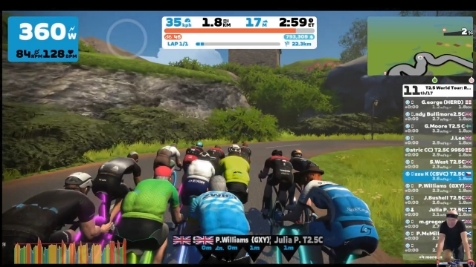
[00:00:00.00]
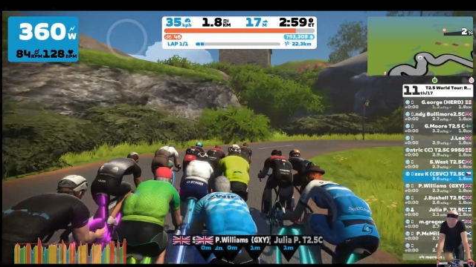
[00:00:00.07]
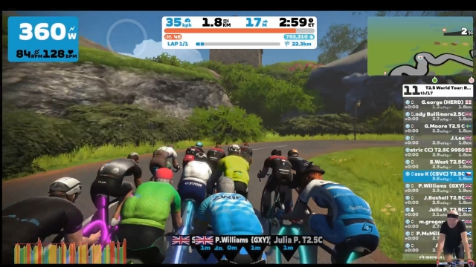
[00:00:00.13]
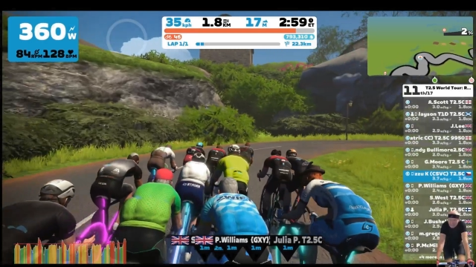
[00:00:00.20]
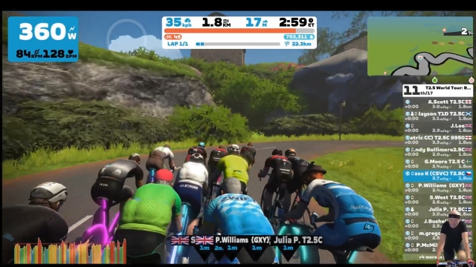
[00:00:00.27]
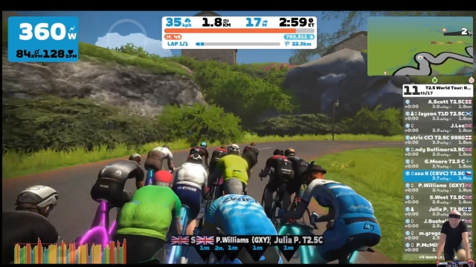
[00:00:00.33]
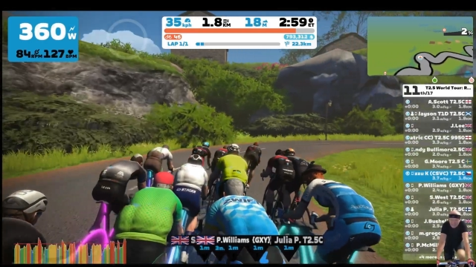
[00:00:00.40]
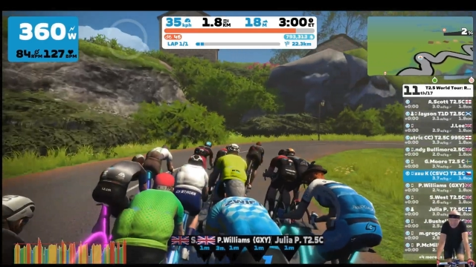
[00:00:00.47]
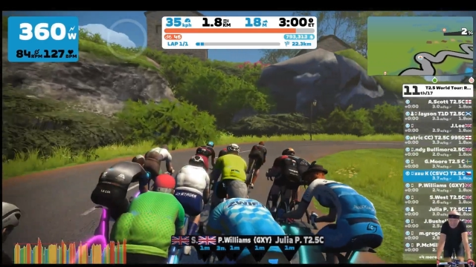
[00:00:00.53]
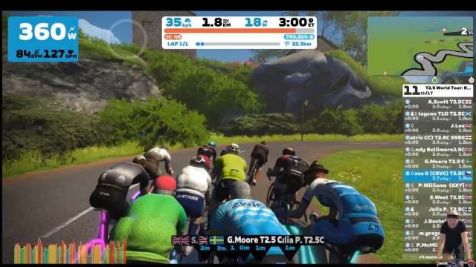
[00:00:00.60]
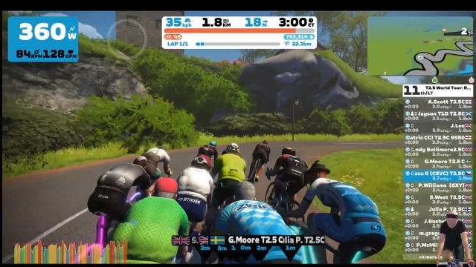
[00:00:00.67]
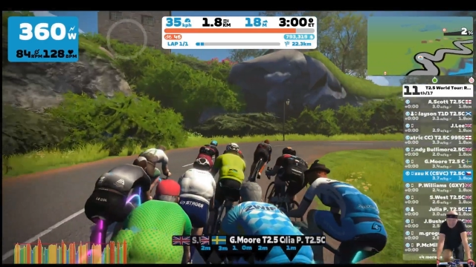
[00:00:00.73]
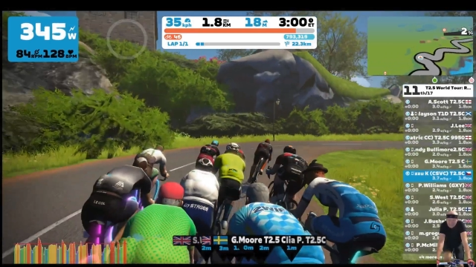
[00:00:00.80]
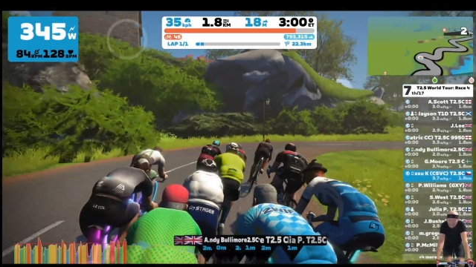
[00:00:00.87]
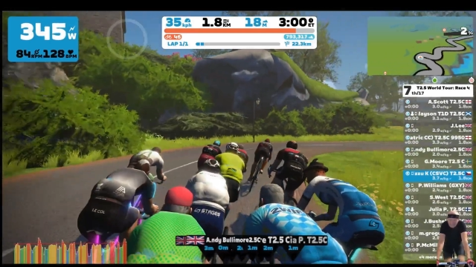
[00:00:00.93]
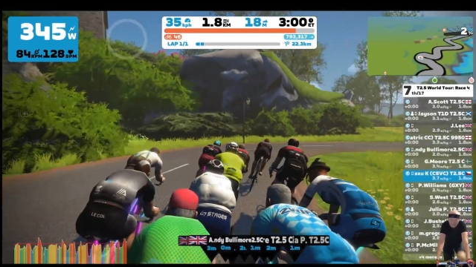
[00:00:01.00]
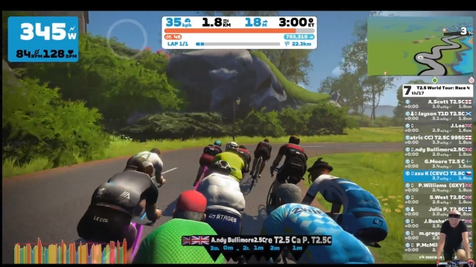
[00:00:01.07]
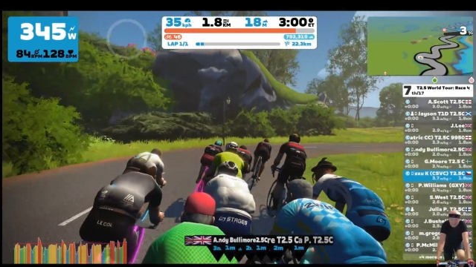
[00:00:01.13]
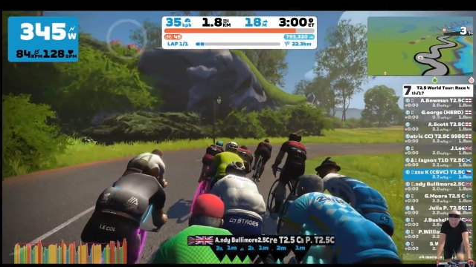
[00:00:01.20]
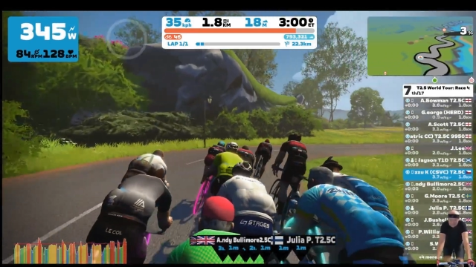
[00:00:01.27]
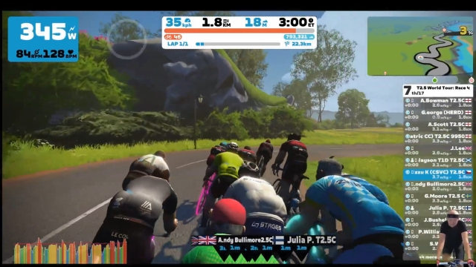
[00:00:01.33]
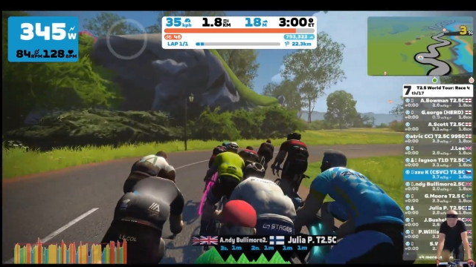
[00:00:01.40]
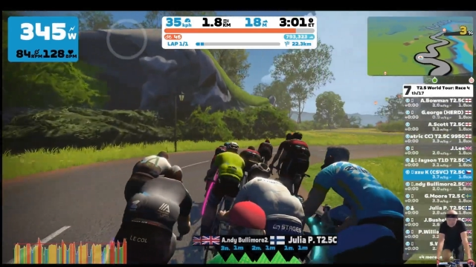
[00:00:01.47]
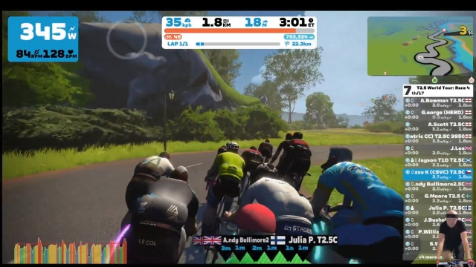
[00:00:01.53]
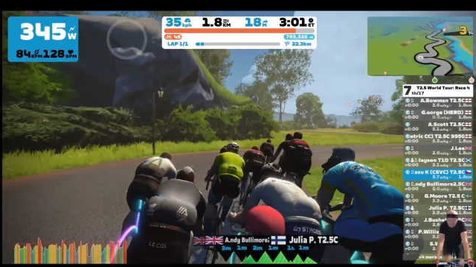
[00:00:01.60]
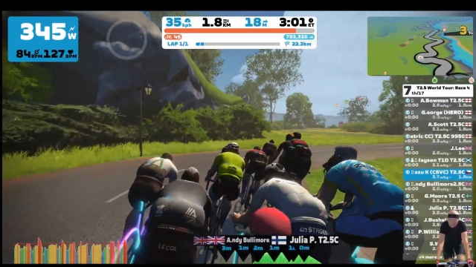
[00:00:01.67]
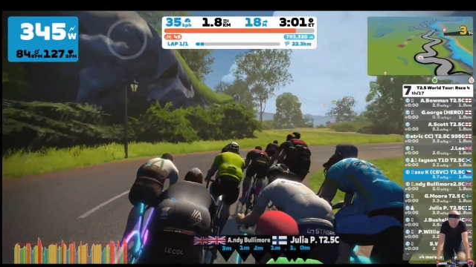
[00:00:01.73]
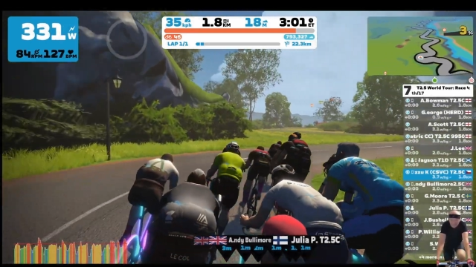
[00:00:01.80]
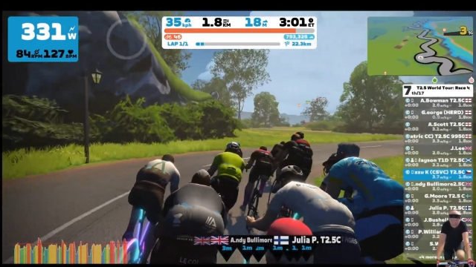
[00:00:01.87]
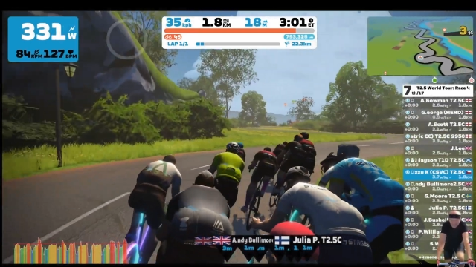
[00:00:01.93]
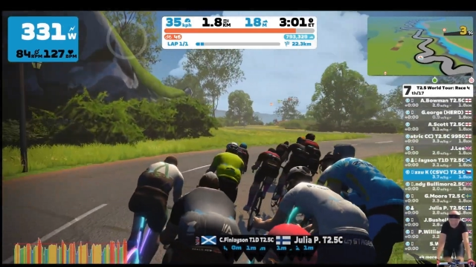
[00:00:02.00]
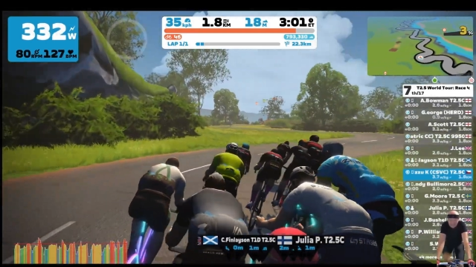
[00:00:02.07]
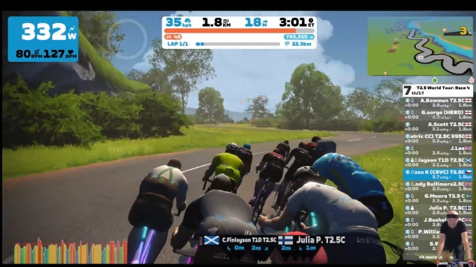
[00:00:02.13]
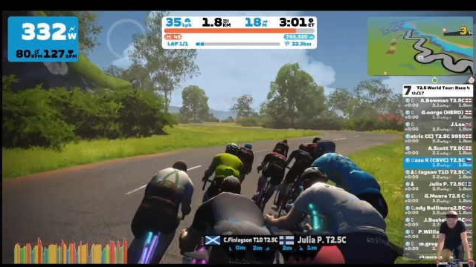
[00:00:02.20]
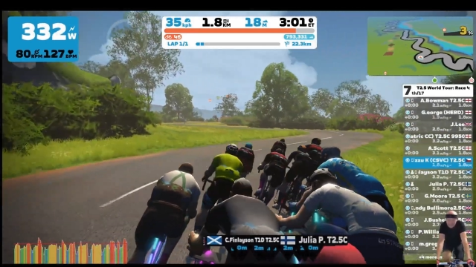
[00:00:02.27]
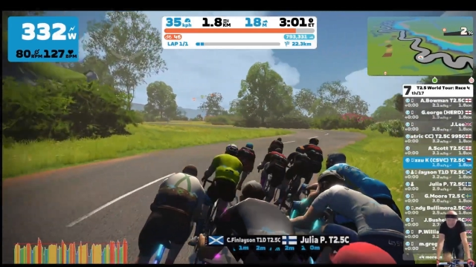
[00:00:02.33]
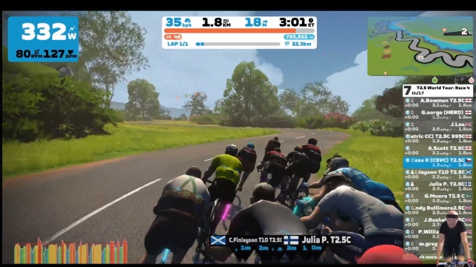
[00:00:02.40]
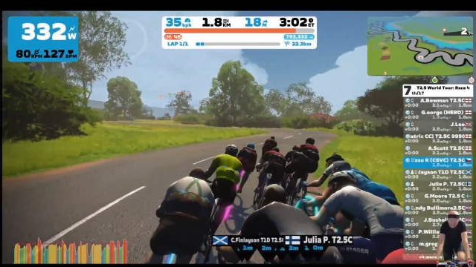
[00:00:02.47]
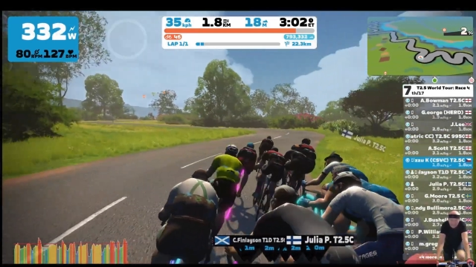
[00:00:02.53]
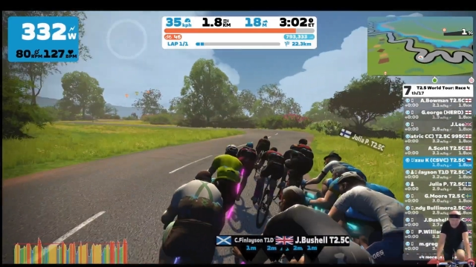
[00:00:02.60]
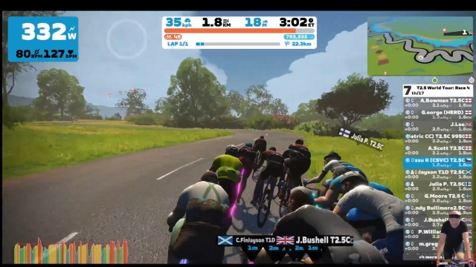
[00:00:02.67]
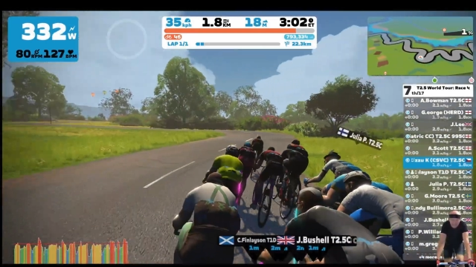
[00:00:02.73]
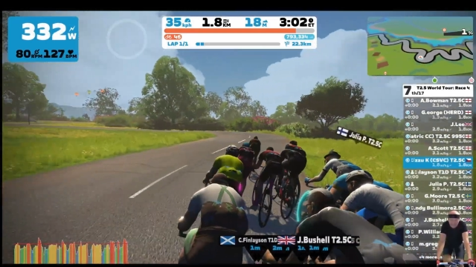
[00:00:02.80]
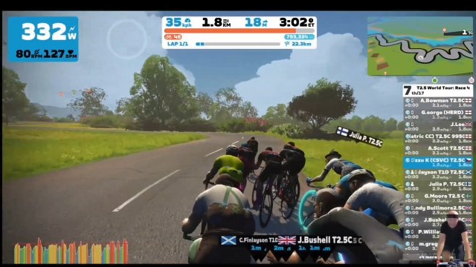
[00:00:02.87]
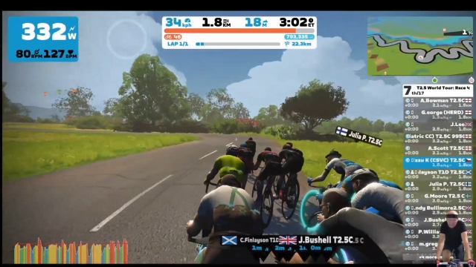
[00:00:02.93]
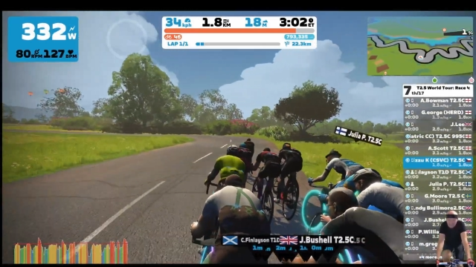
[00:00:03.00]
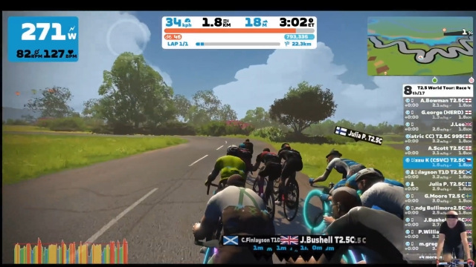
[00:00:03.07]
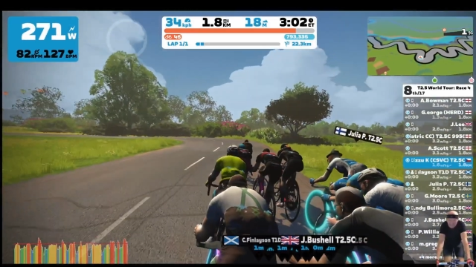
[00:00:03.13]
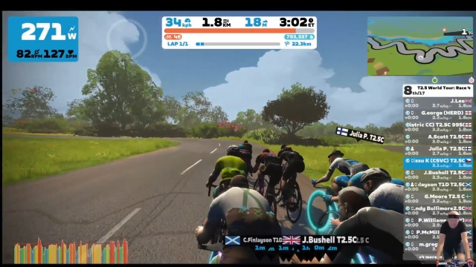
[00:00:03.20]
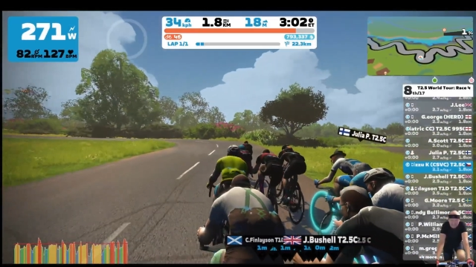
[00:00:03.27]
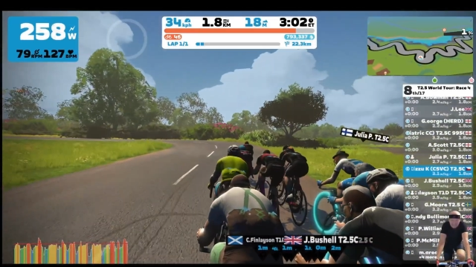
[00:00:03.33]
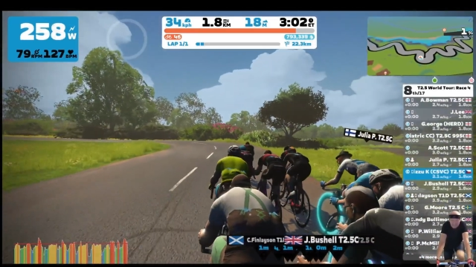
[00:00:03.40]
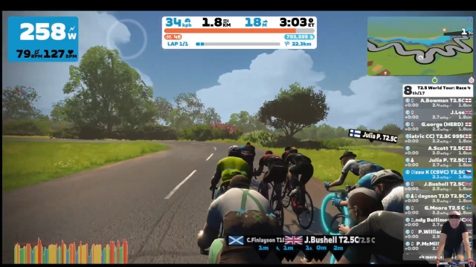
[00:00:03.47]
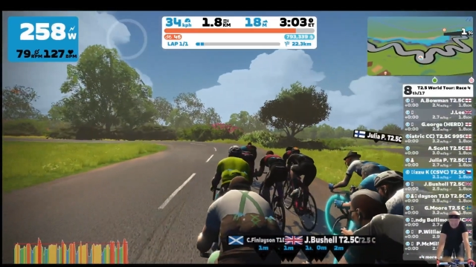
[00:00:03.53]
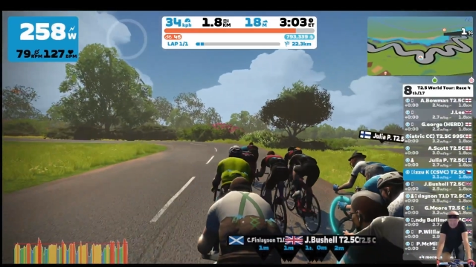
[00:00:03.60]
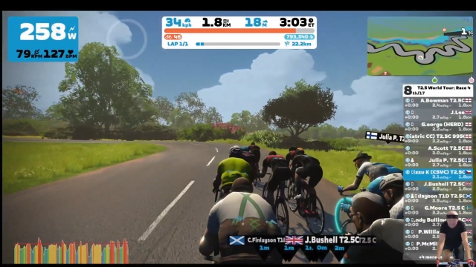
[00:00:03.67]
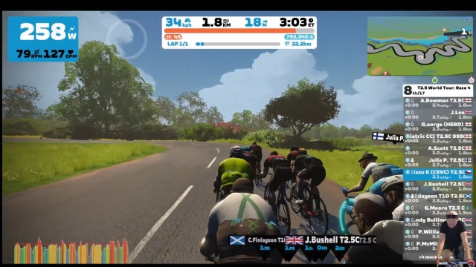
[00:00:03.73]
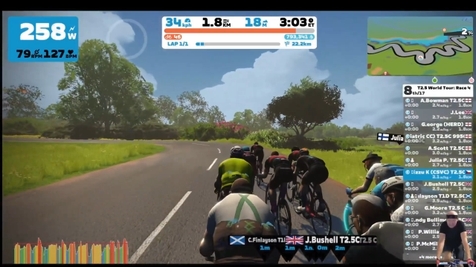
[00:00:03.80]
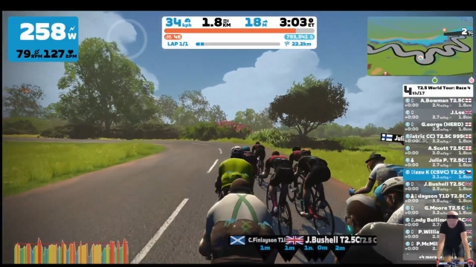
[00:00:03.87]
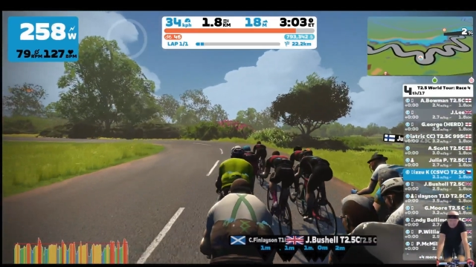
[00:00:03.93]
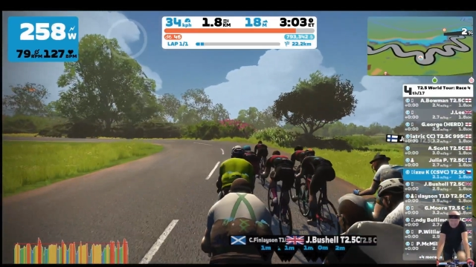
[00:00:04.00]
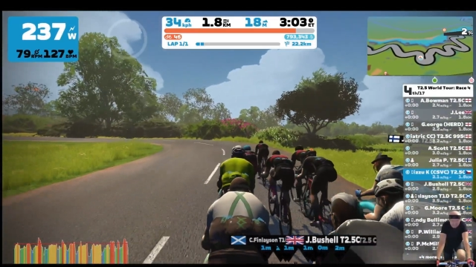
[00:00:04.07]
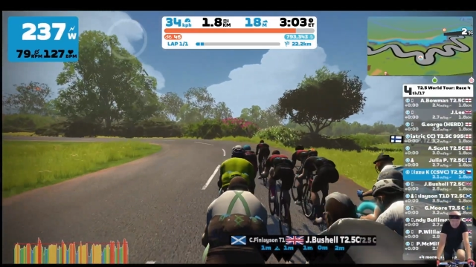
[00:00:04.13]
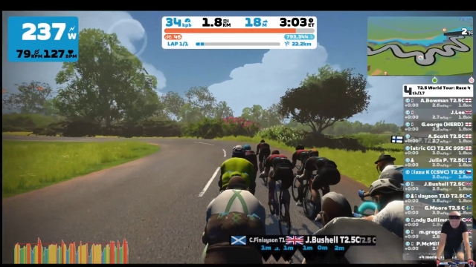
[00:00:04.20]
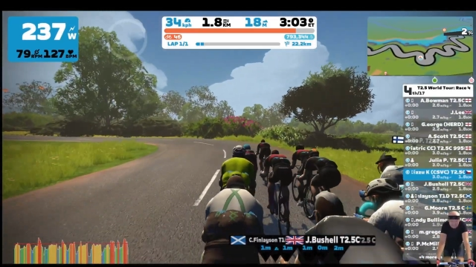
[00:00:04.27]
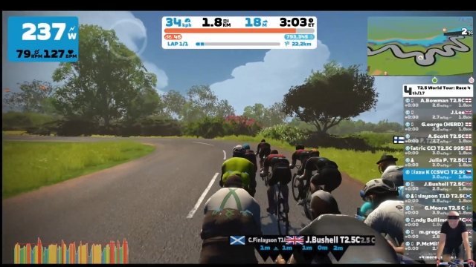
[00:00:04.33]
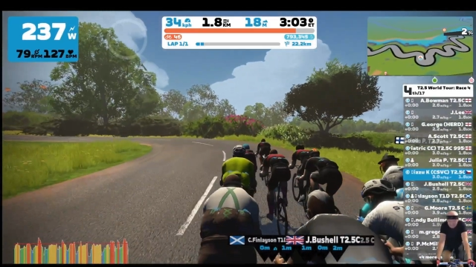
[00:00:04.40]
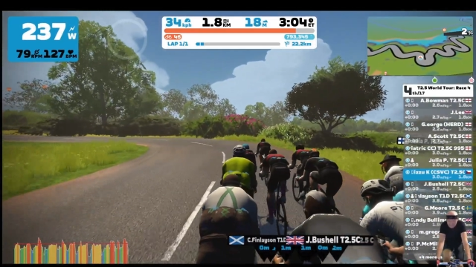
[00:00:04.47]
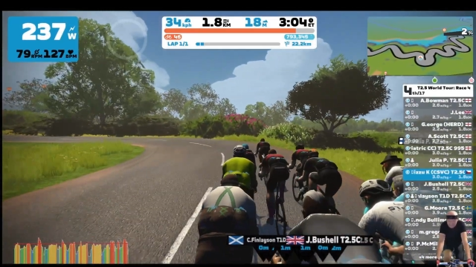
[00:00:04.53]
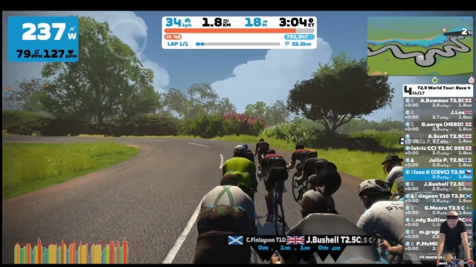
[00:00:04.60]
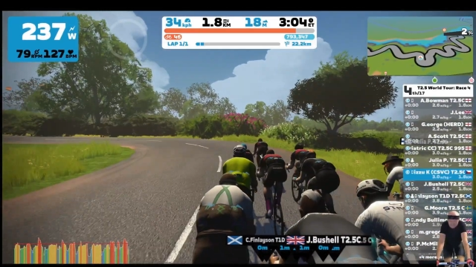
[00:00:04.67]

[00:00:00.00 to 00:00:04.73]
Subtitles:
No face is visible, so there are no lips to read.